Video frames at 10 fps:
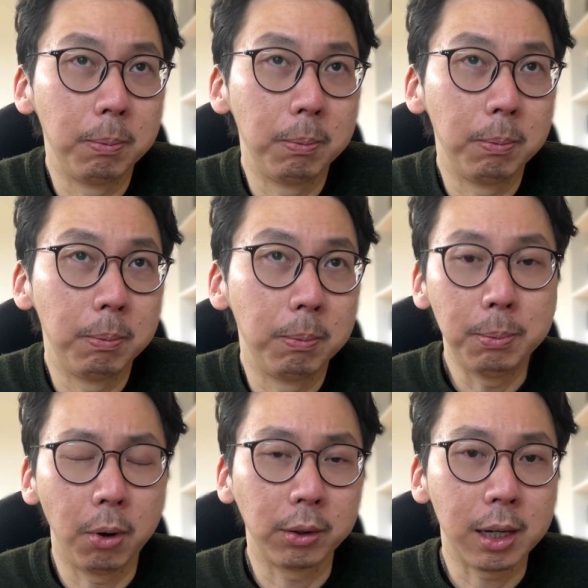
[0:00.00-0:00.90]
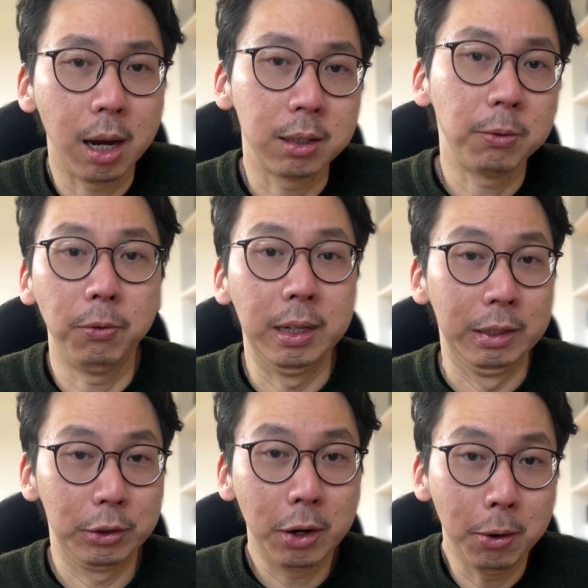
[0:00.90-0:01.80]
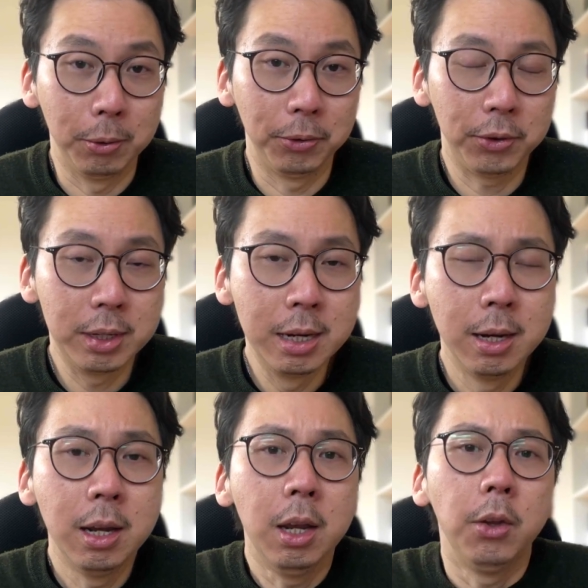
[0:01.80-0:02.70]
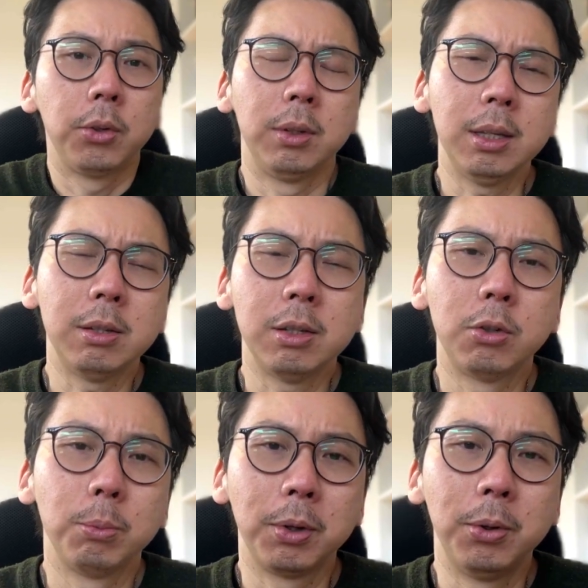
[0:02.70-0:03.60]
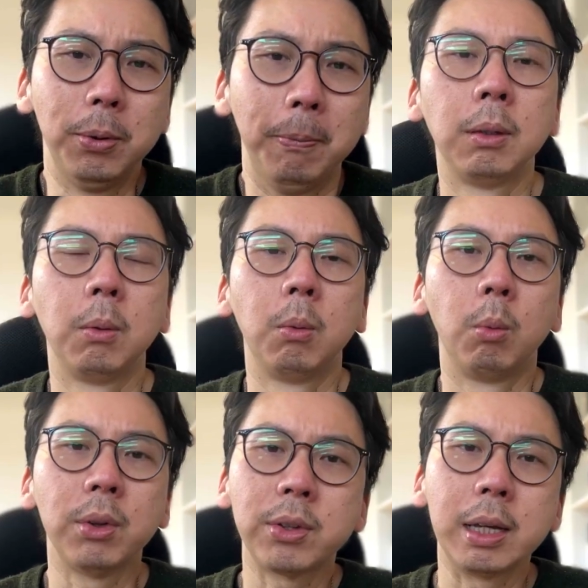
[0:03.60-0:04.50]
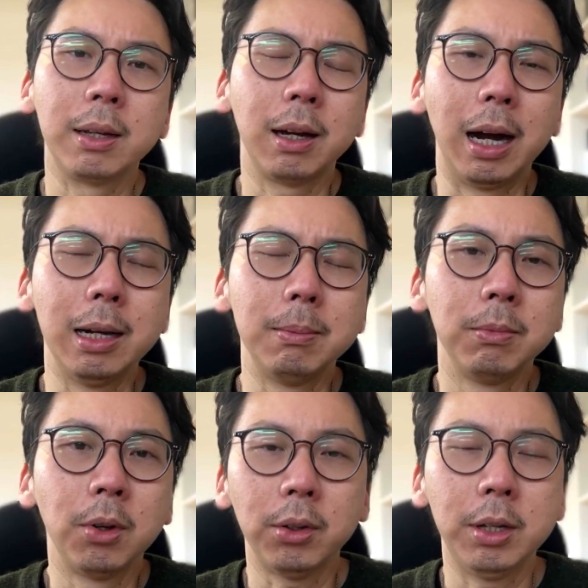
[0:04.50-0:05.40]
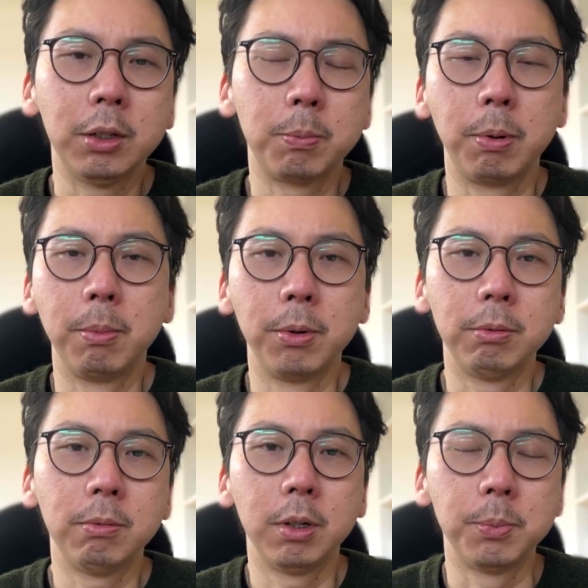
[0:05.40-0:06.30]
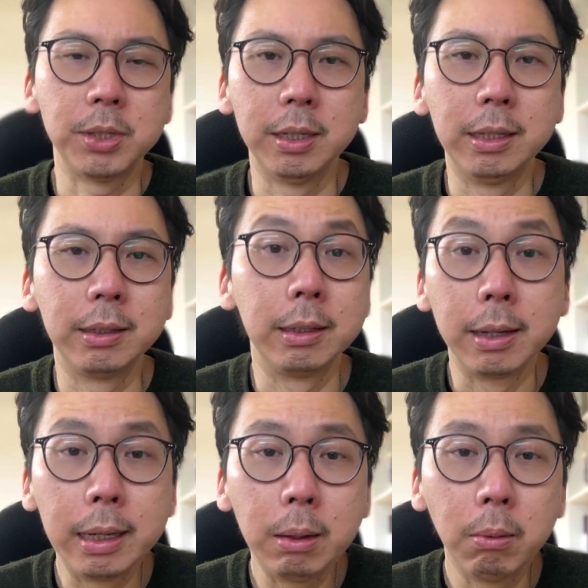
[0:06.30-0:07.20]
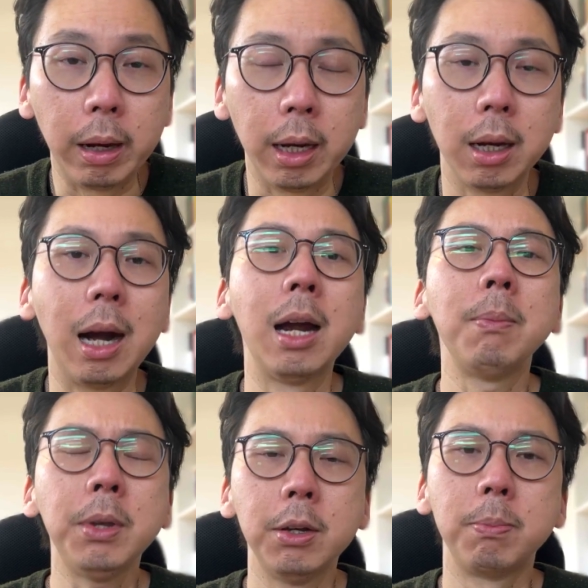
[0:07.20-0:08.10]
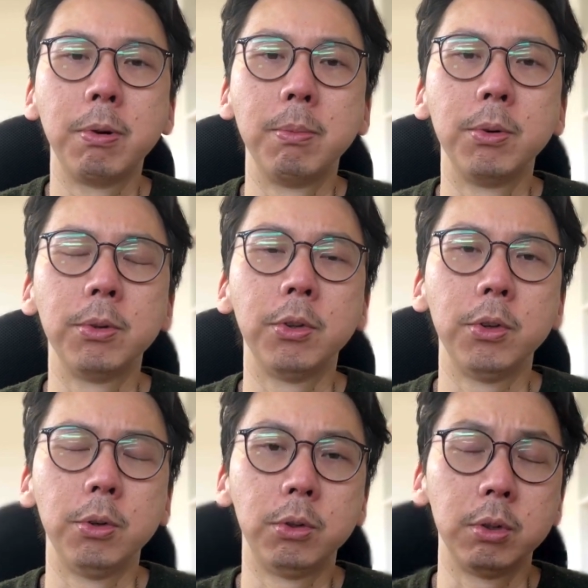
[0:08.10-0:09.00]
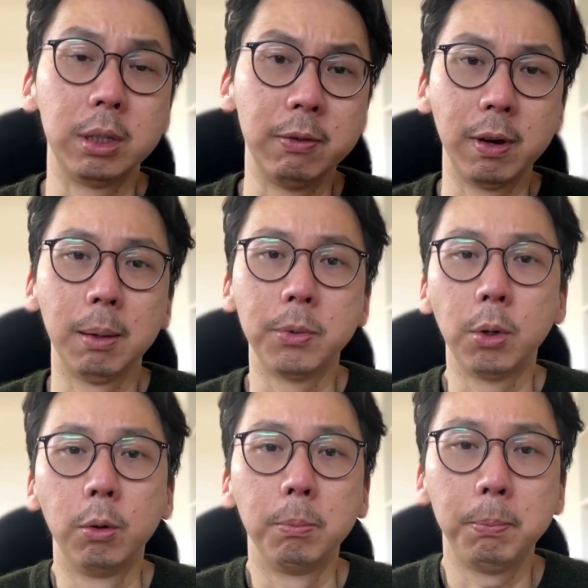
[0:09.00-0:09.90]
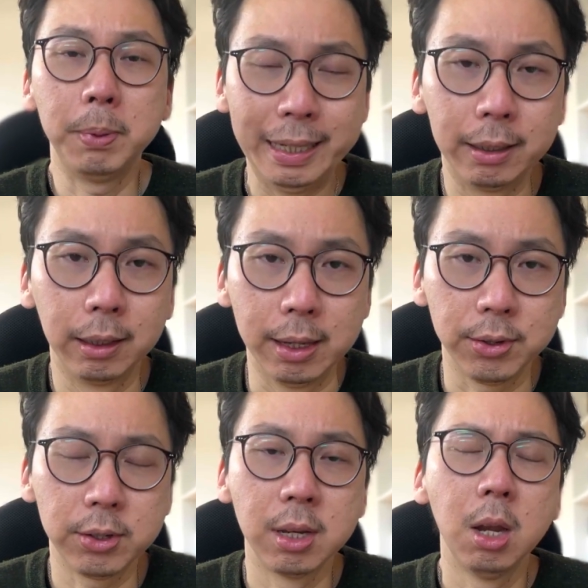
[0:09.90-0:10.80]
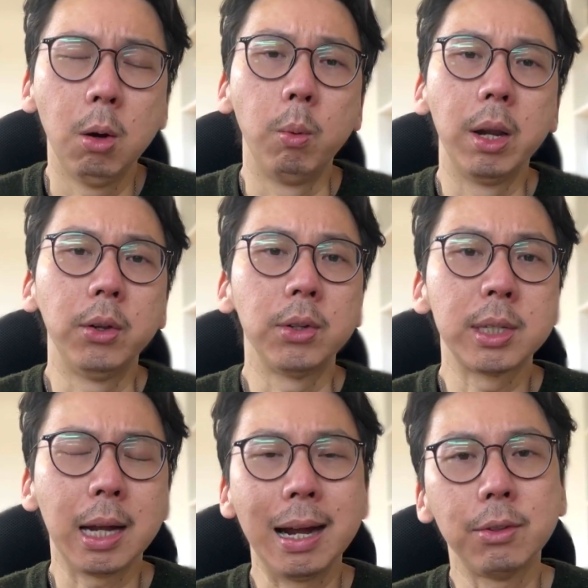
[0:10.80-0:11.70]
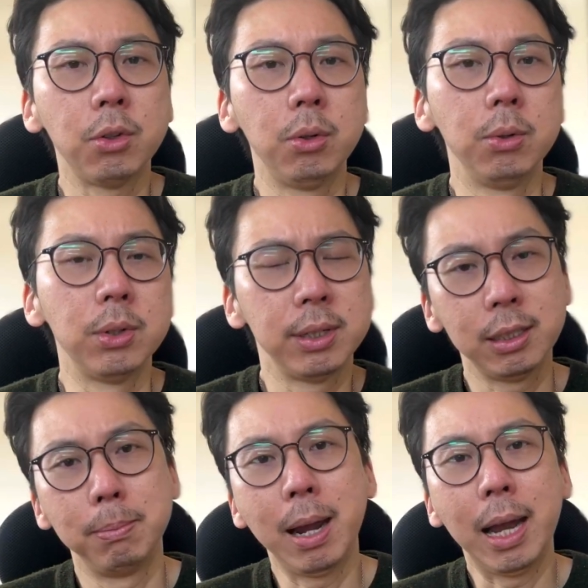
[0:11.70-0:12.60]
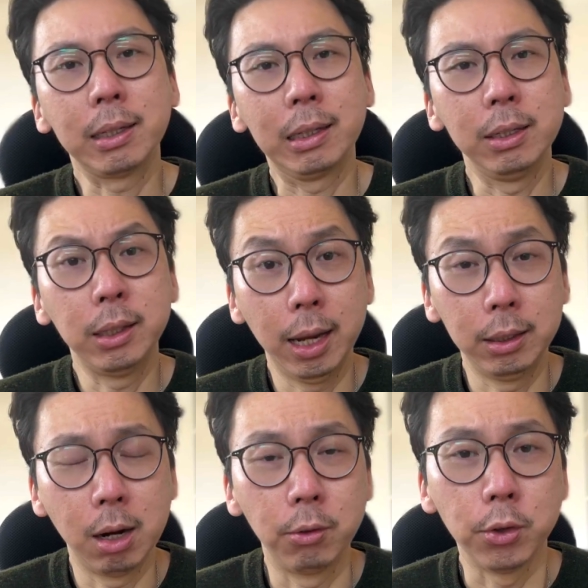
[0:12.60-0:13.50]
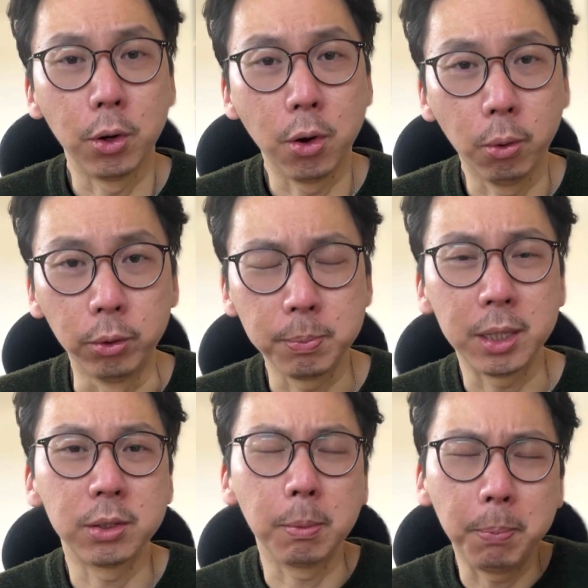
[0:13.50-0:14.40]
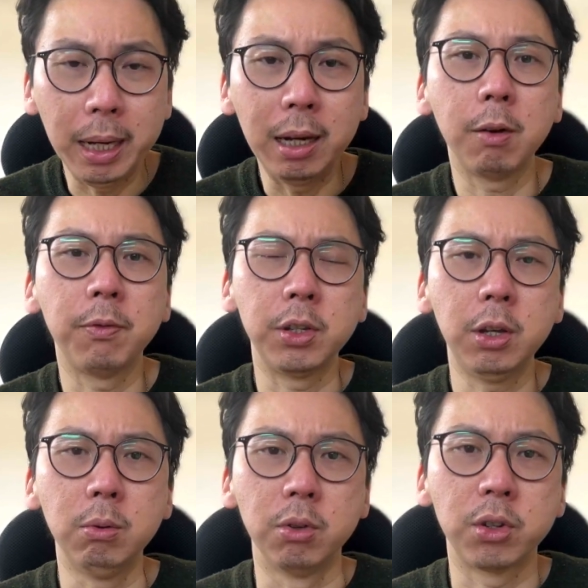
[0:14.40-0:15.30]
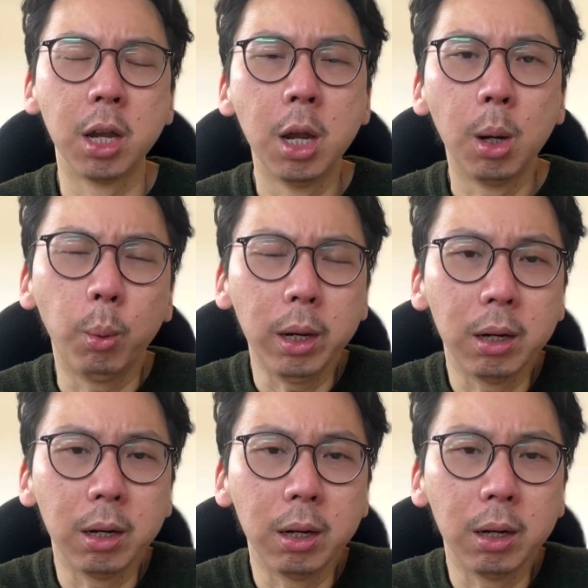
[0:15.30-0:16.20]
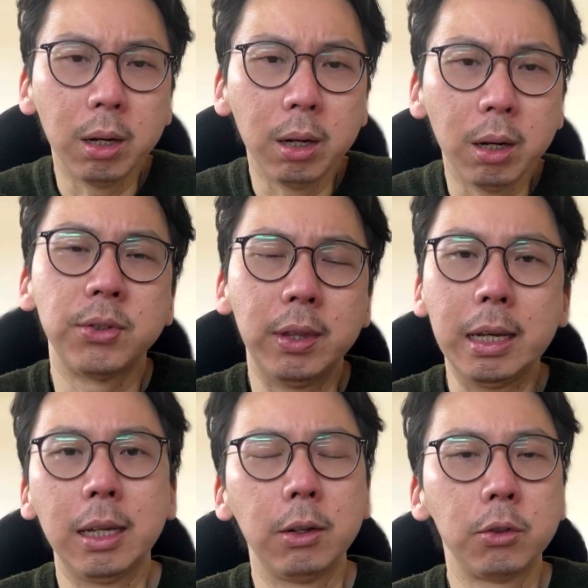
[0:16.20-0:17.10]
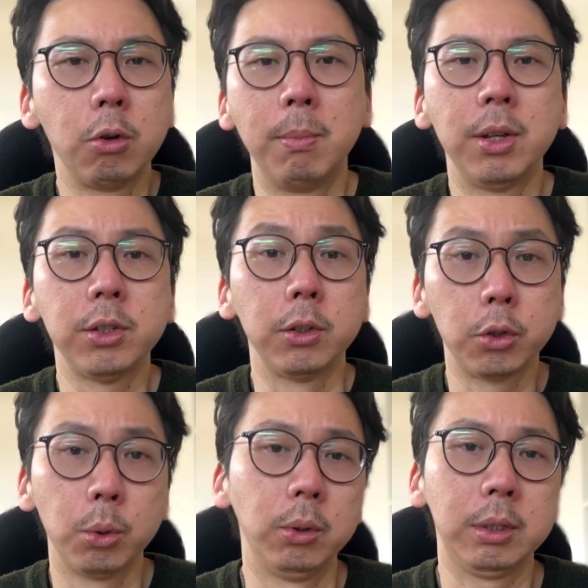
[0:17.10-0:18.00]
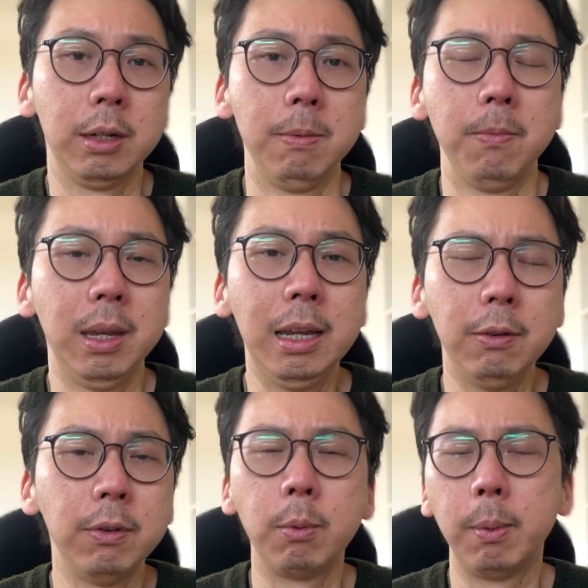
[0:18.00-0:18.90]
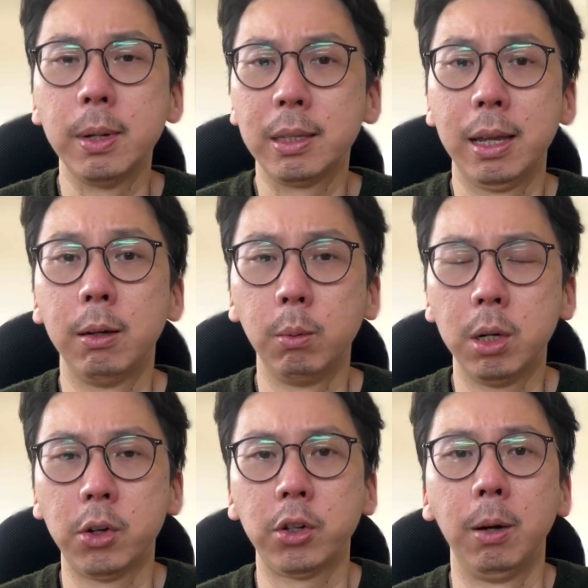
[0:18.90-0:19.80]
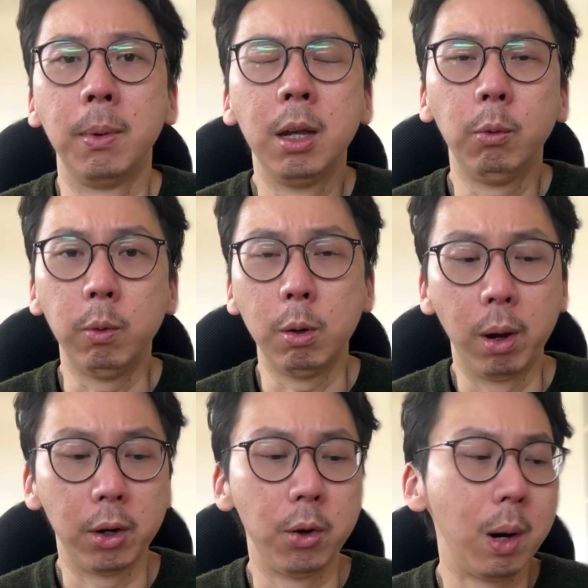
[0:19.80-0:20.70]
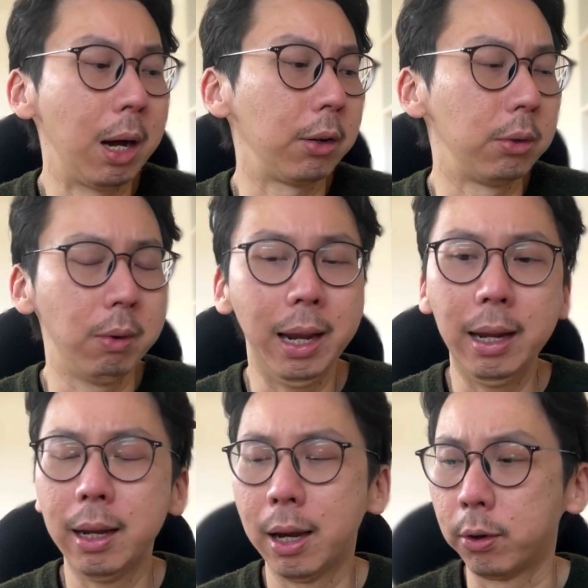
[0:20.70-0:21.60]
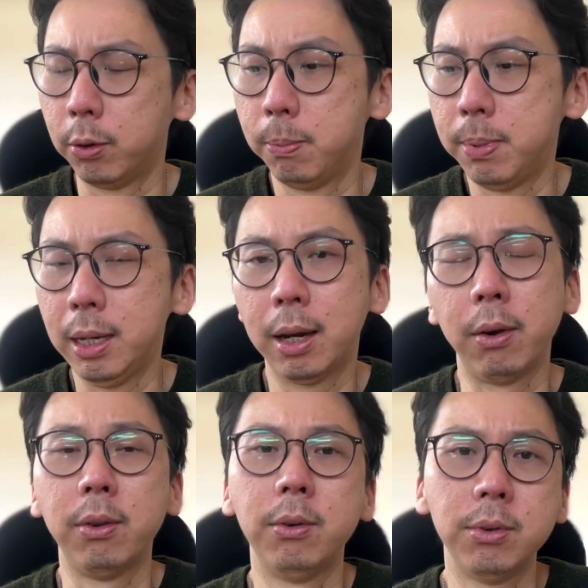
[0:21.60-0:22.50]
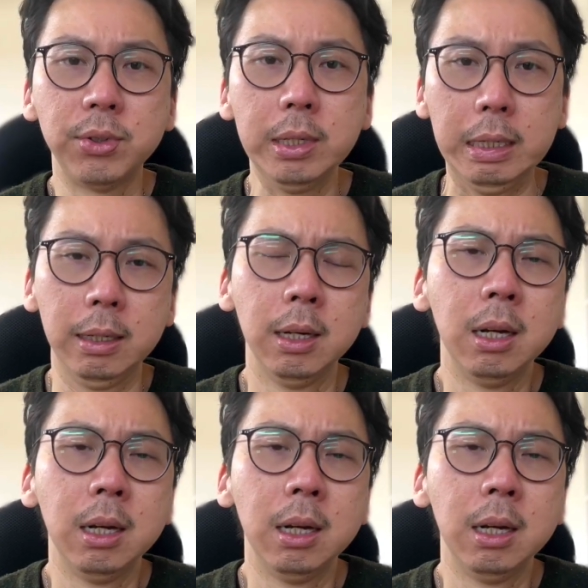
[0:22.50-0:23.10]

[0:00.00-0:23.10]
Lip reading: ABC podcast, Fierce Girls. So this is super cool. Once again, I'm not here to promote Obsidian in any way. I'm here to promote you to develop your own PLS, where you start to systematically take down your notes, because the payoff is huge. We are often just thinking so much in short term. Even when we attend a workshop, we want to know how to do A, how to do B, how to do C.